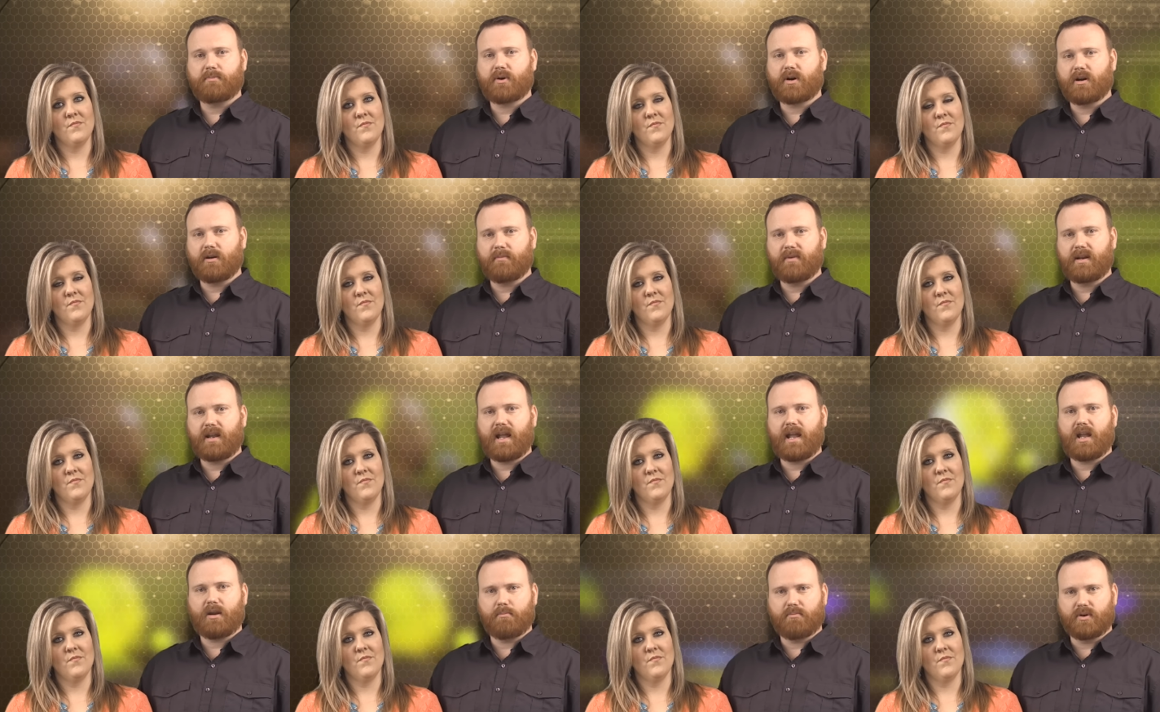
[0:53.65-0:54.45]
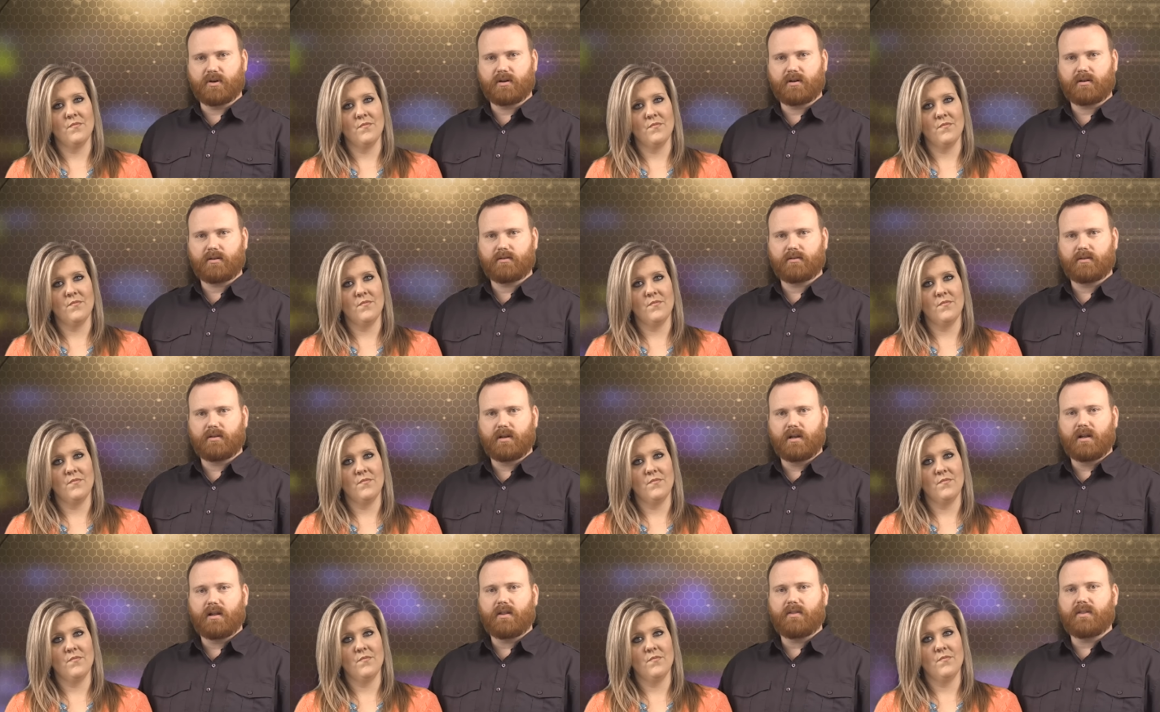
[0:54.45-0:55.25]
Speaker 1: Department Handbook,
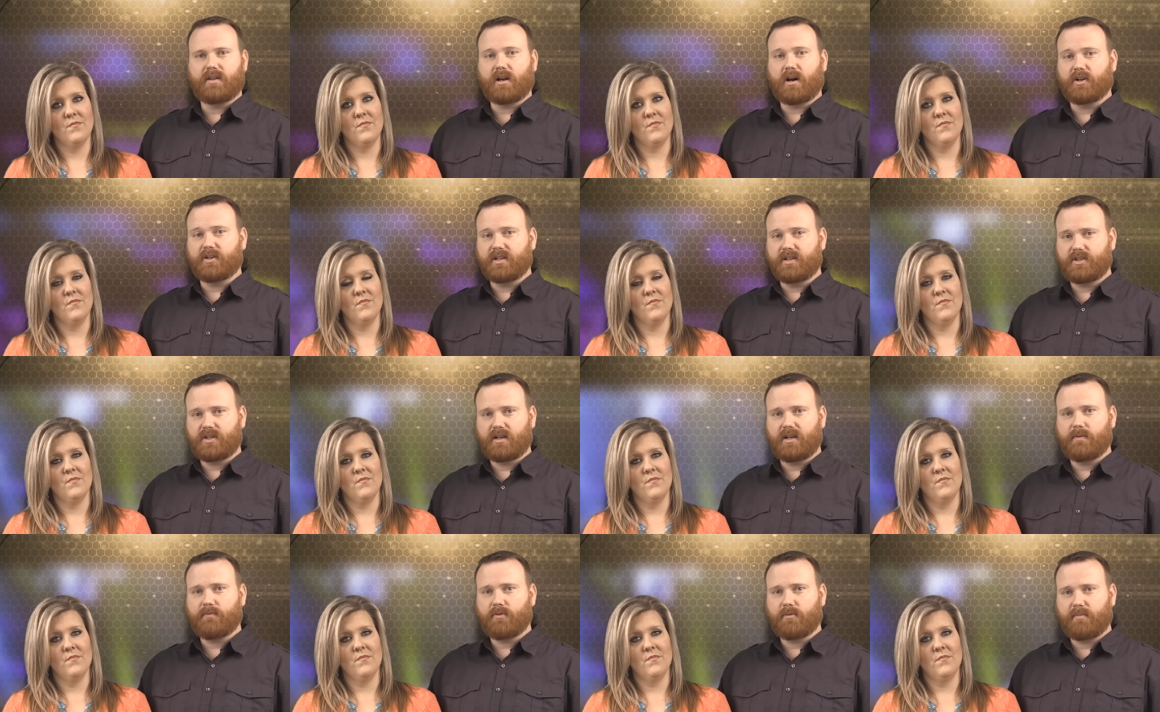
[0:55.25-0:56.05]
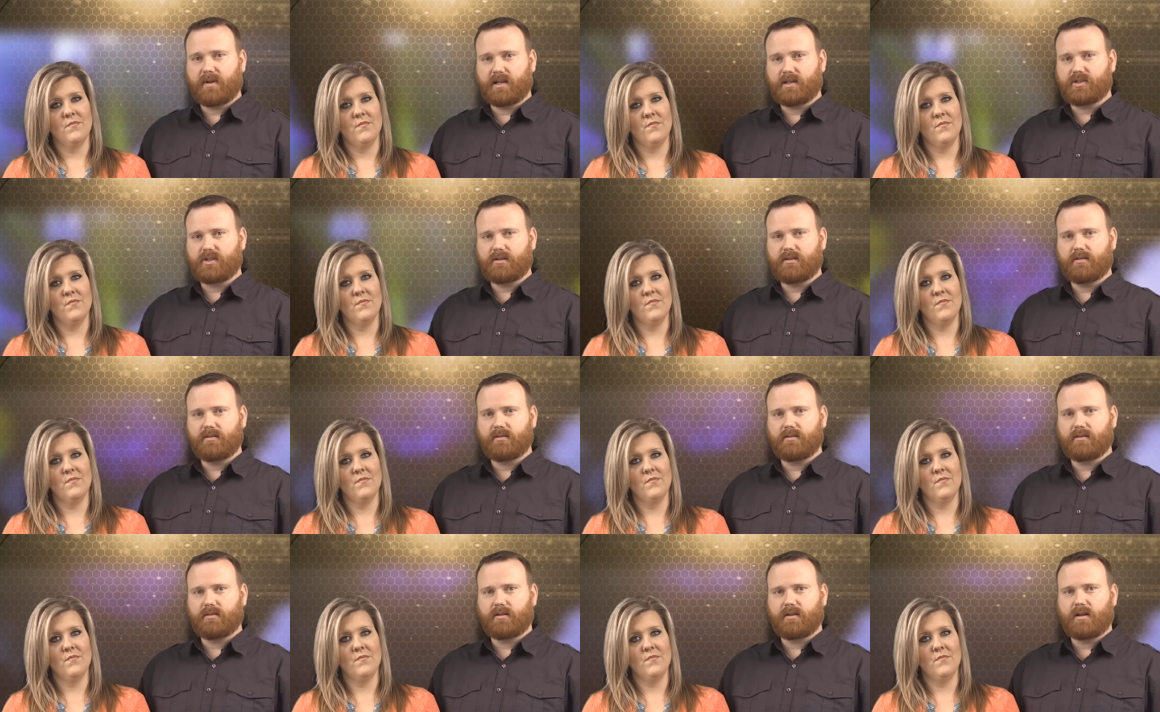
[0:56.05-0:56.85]
the audition information,
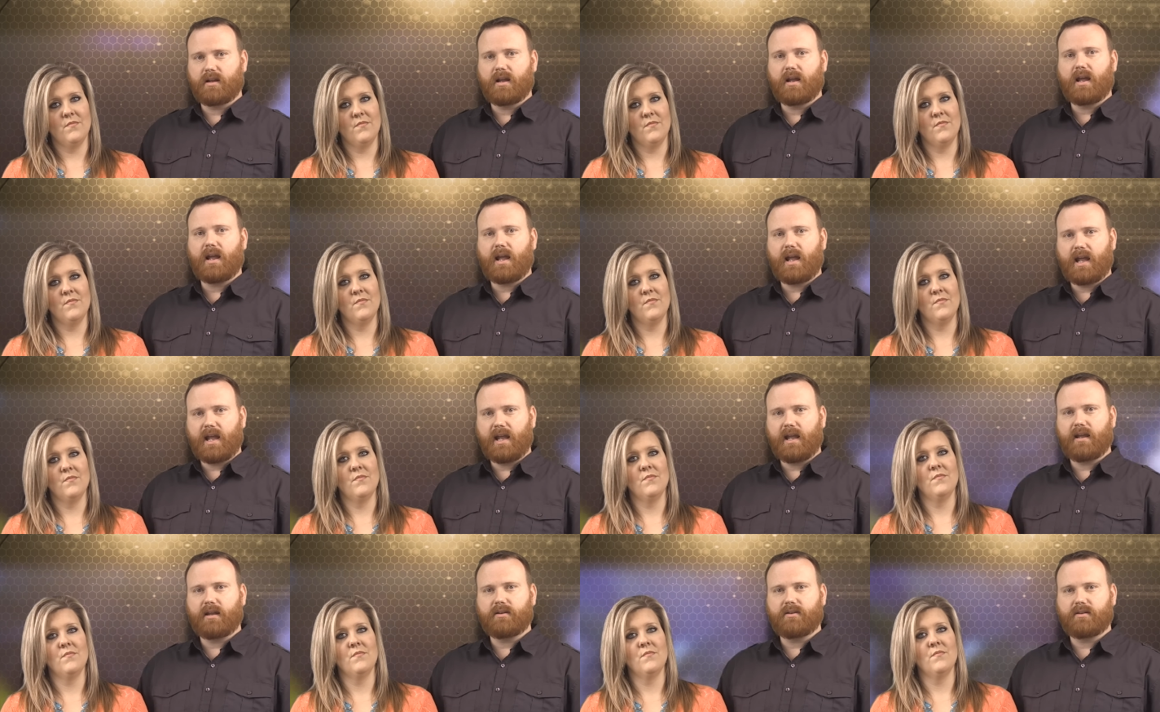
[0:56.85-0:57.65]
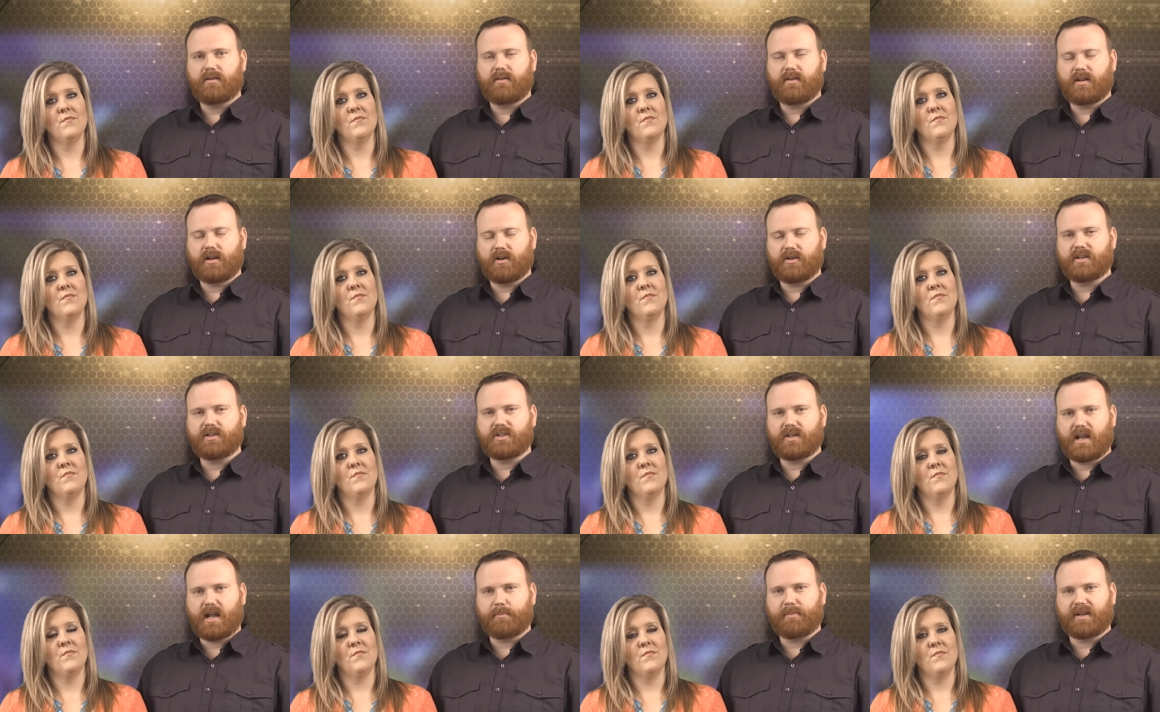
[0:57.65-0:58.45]
and the
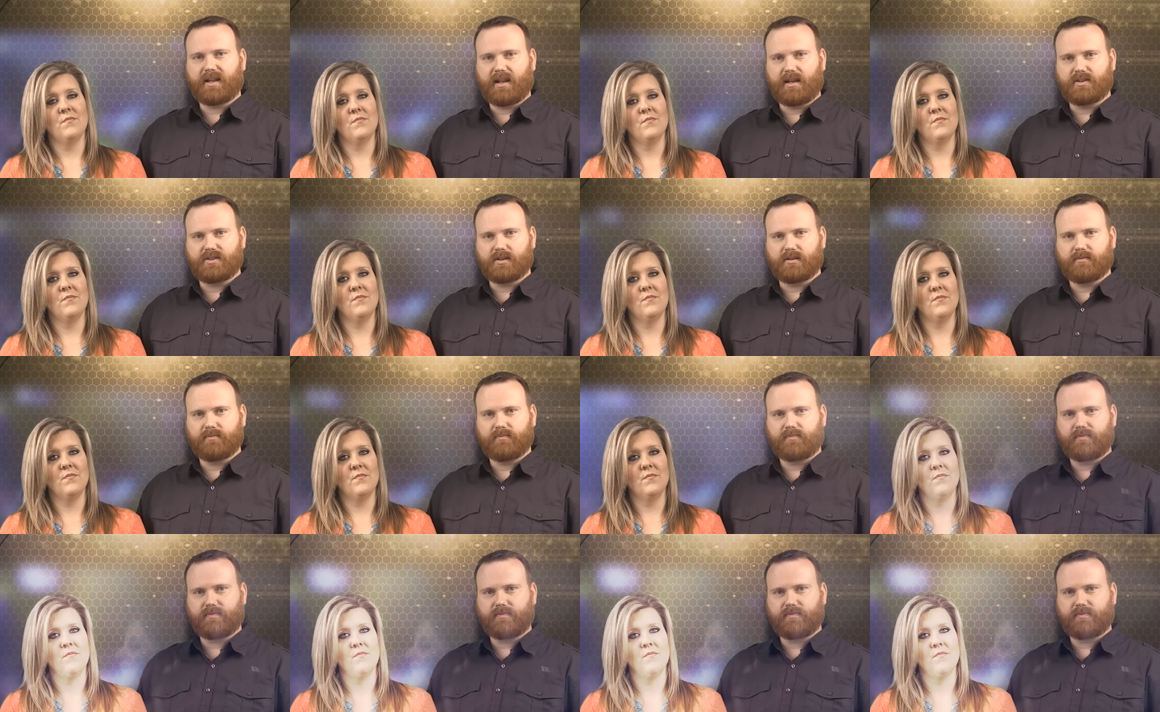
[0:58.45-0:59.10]
audition application.